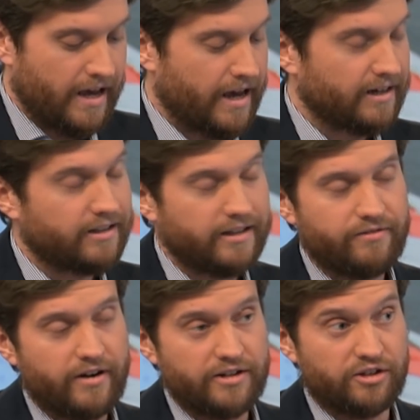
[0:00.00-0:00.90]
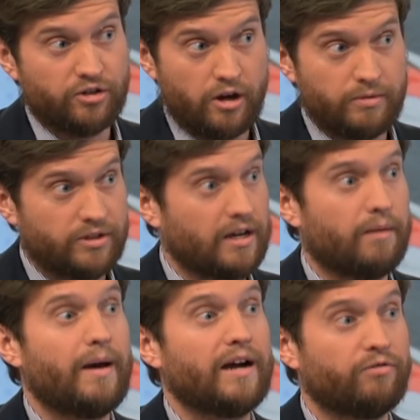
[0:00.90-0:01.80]
and clearly very determined to
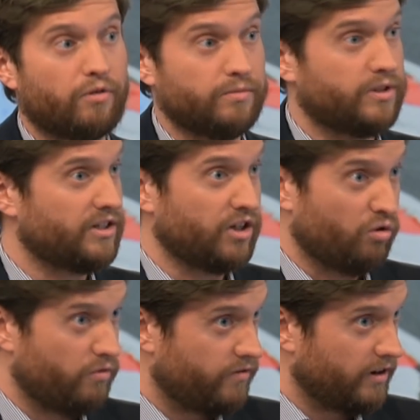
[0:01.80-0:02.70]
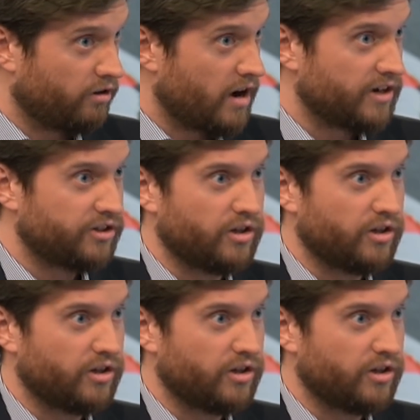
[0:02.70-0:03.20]
come back from such a horrific crash.